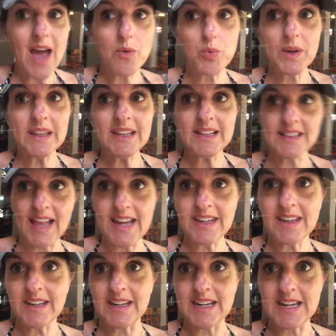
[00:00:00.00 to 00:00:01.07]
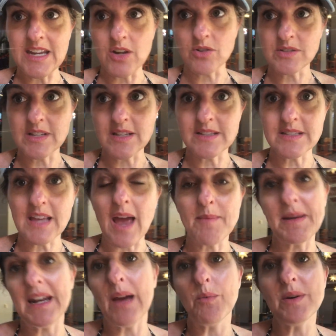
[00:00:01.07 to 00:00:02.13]
I really like it in here since, I
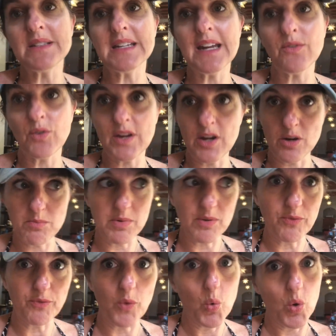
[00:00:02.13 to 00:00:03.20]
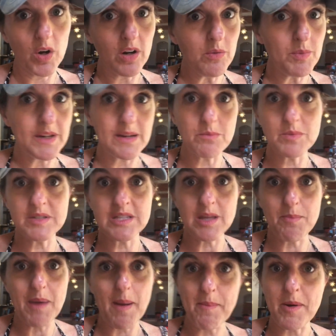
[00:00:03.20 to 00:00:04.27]
mean, I wasn't ever here before when it was the
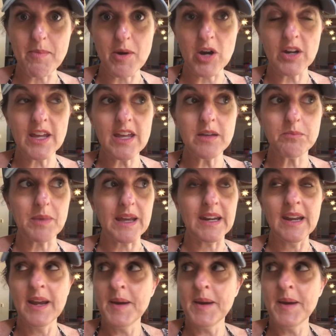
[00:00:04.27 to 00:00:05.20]
pepper market, but